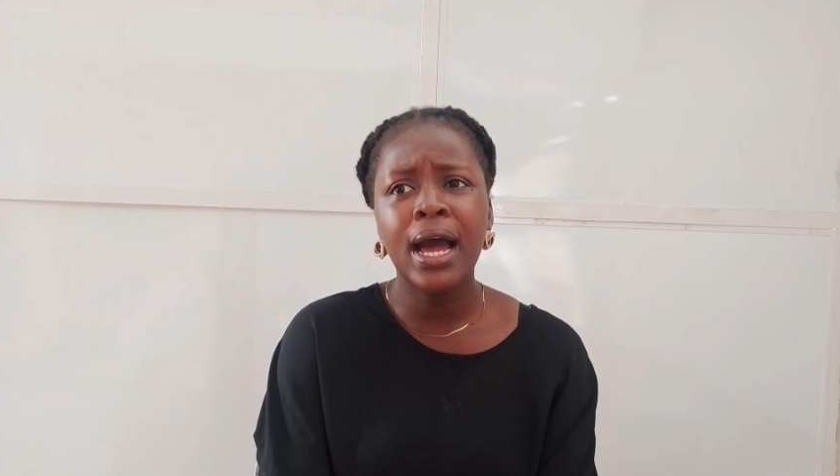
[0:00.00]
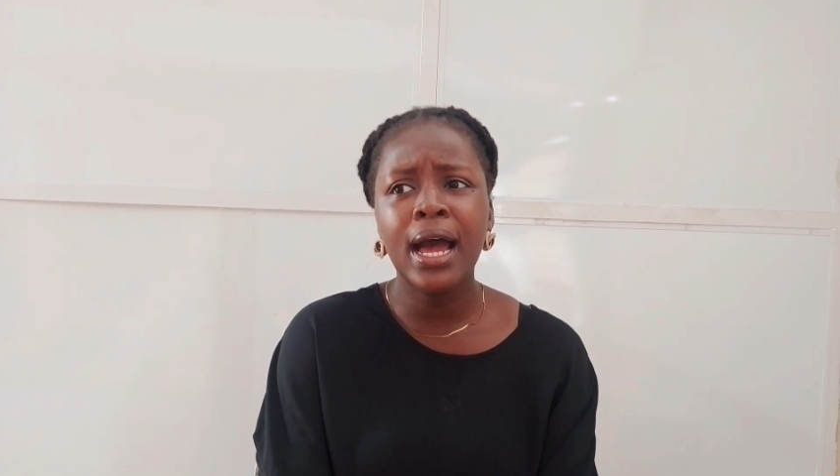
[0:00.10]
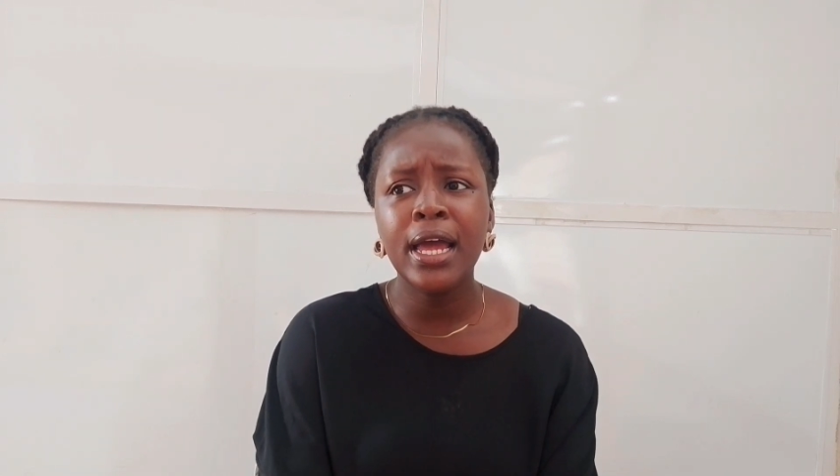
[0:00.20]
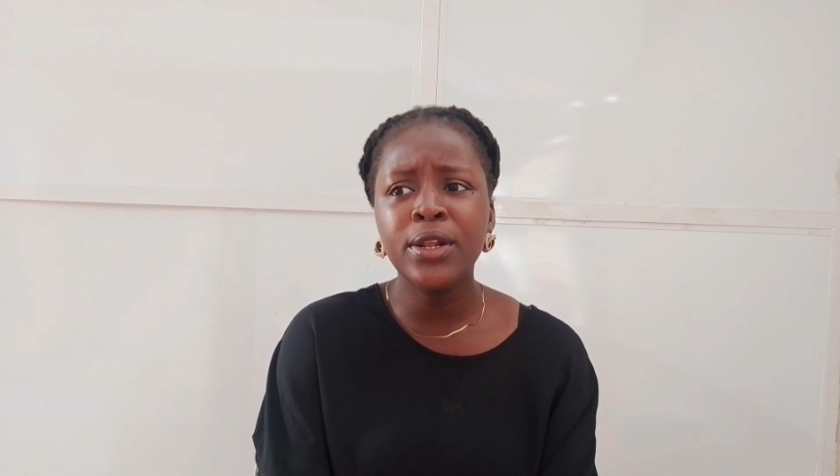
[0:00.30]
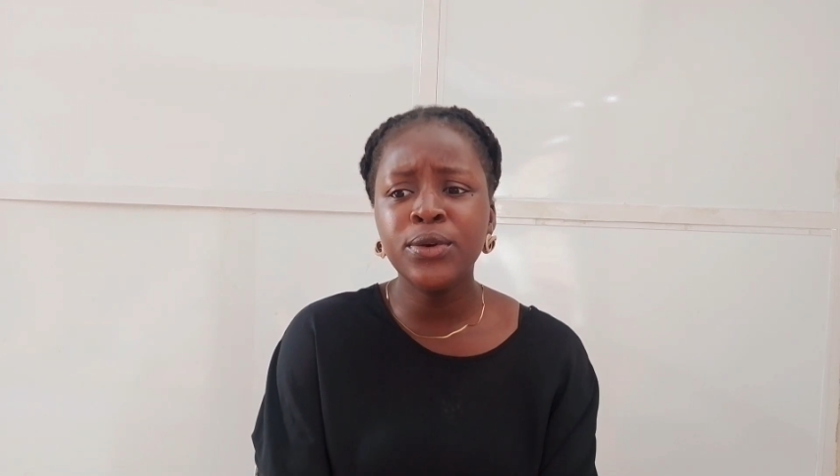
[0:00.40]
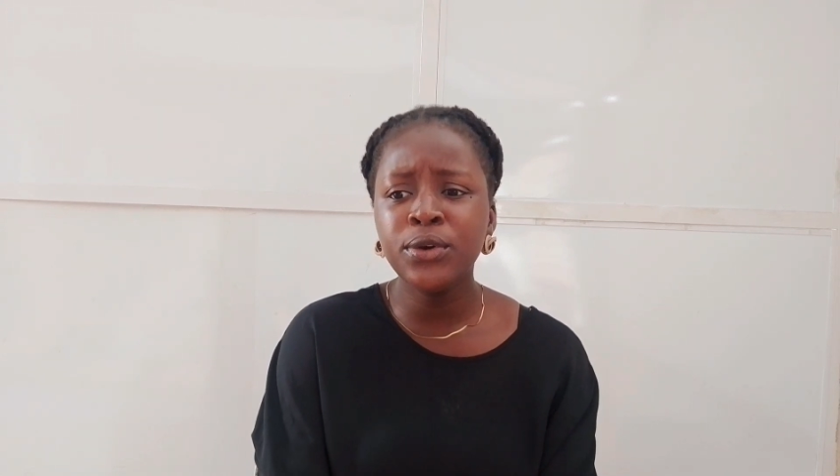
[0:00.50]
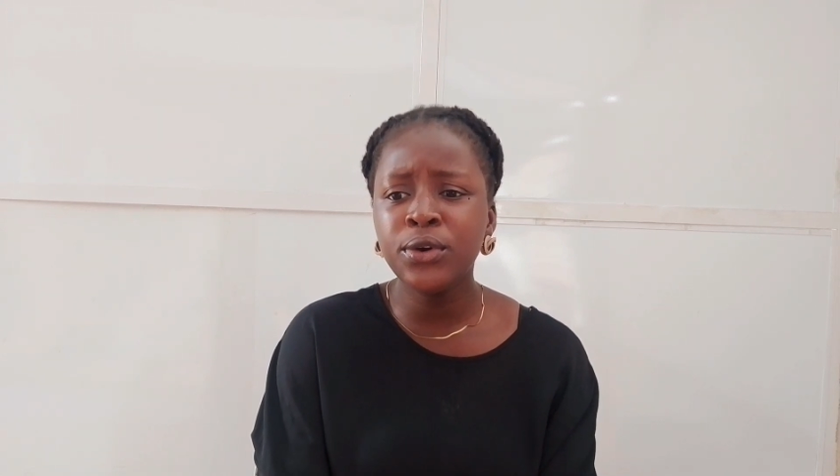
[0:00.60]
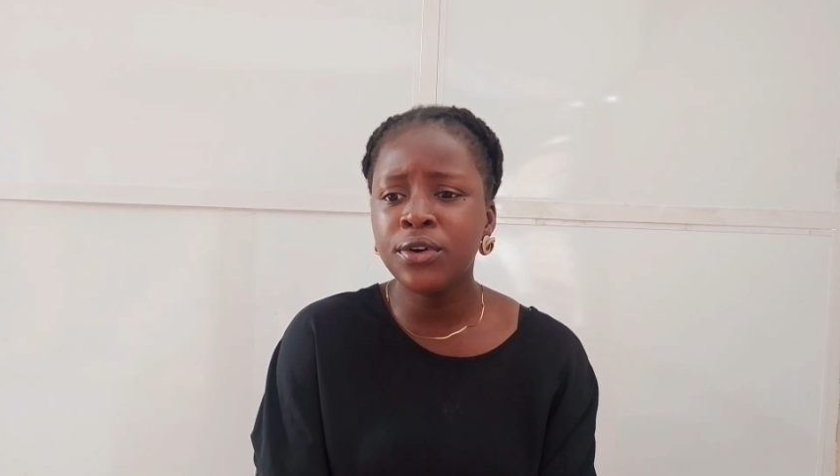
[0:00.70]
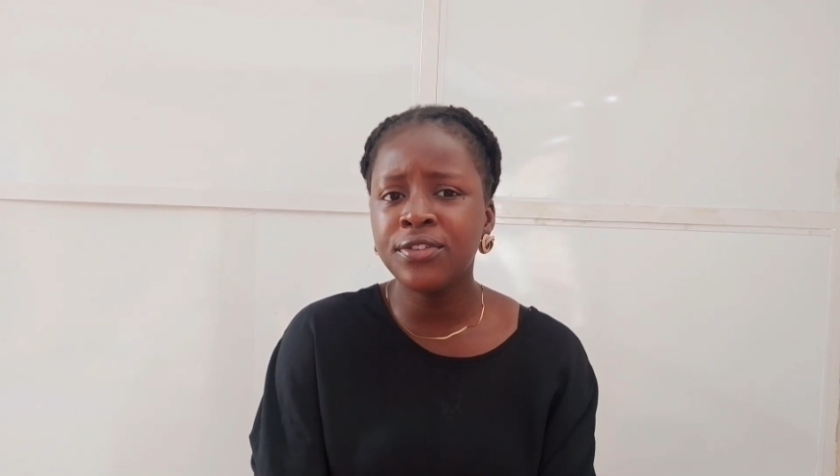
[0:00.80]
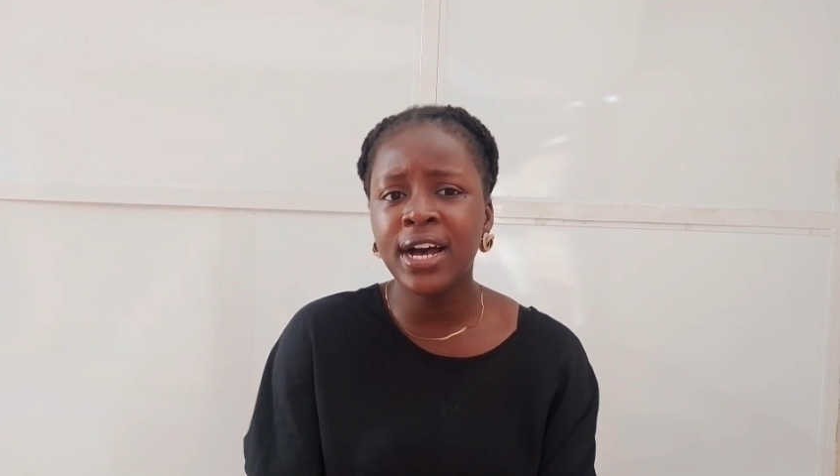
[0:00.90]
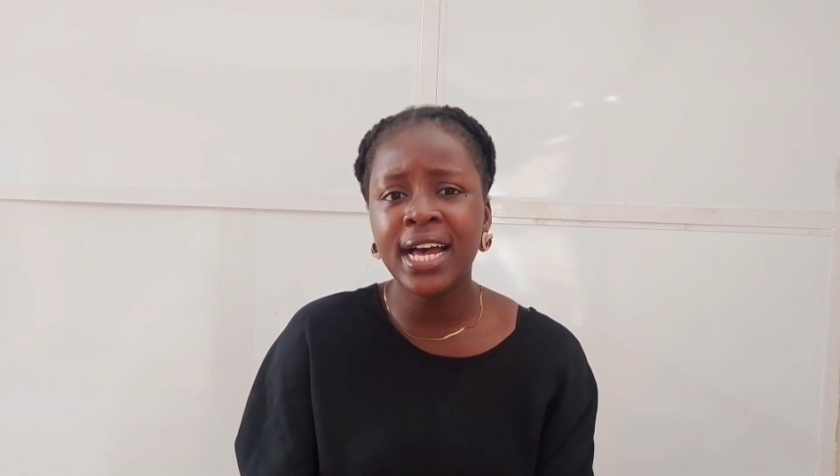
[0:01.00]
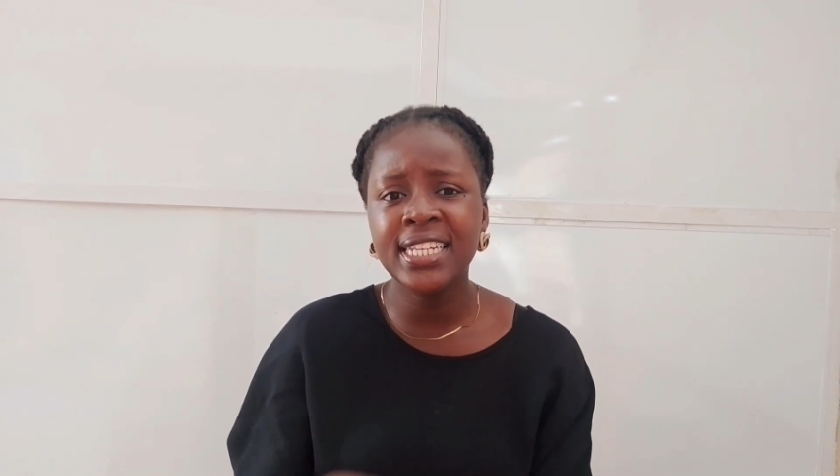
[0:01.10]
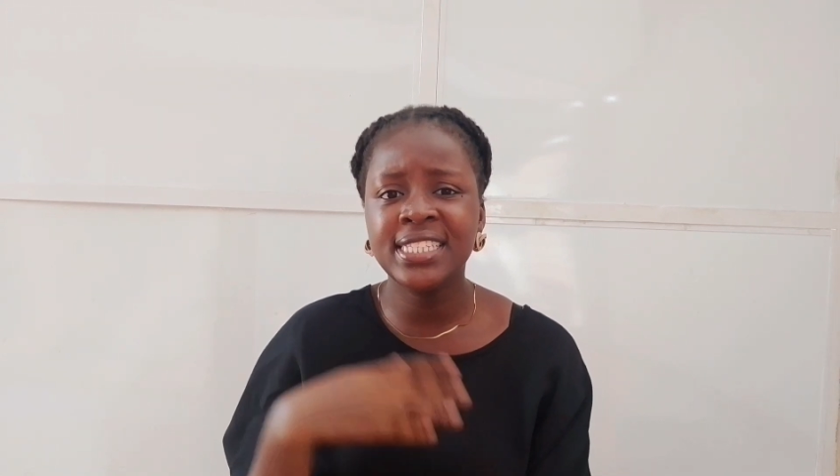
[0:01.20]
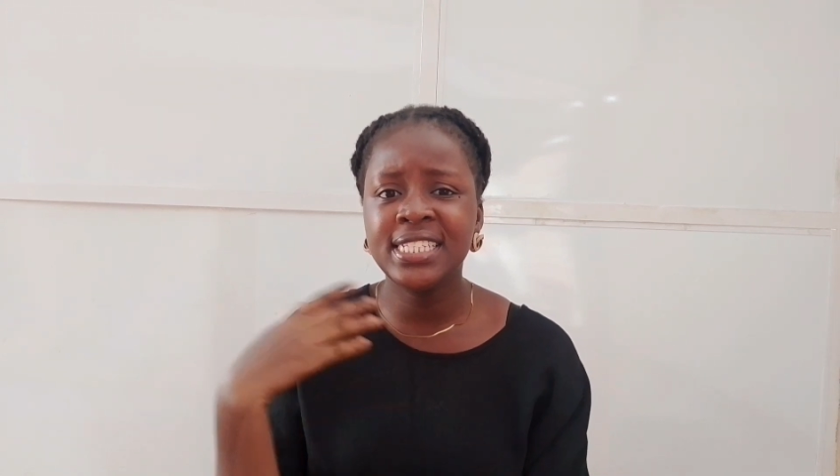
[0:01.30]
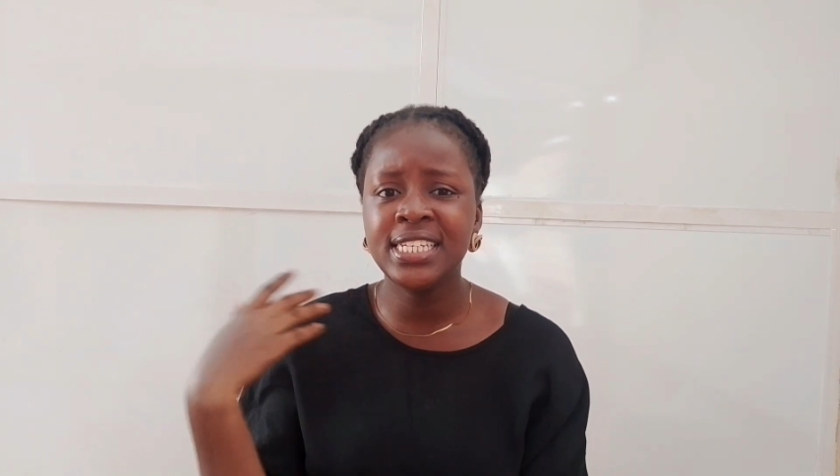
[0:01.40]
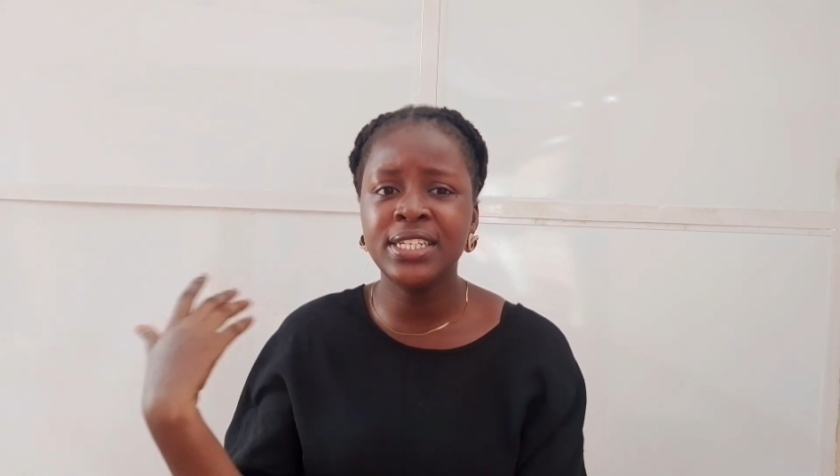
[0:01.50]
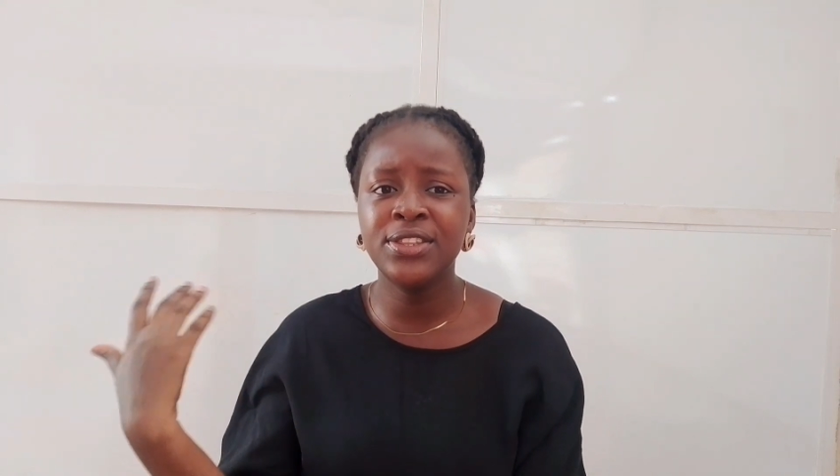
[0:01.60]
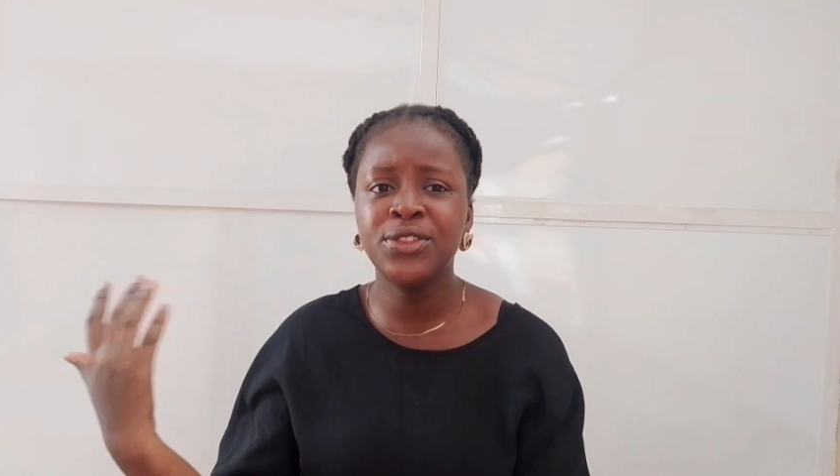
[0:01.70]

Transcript: I look over at the